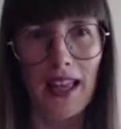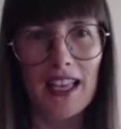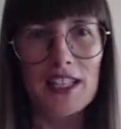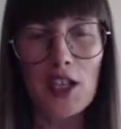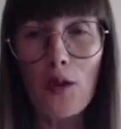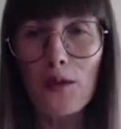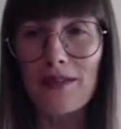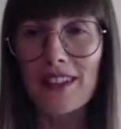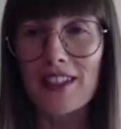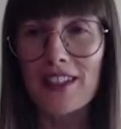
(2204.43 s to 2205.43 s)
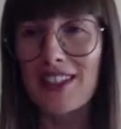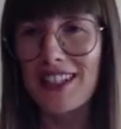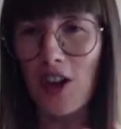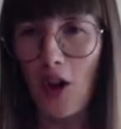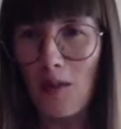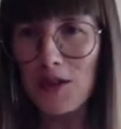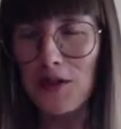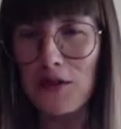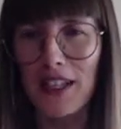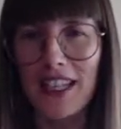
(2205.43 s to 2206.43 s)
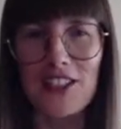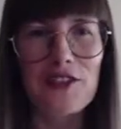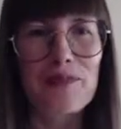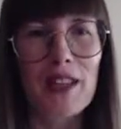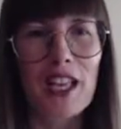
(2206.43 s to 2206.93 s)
So just almost to finish,